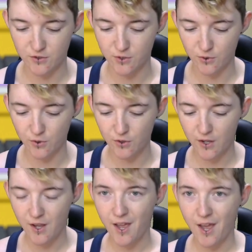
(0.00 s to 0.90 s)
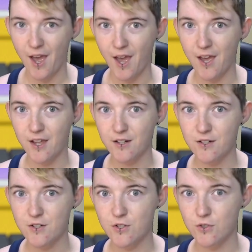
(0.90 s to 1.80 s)
store,
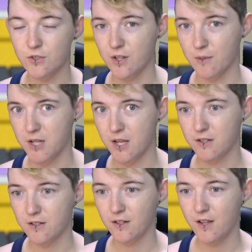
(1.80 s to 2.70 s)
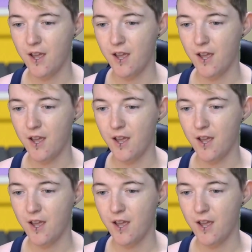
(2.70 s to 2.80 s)
and you just update it.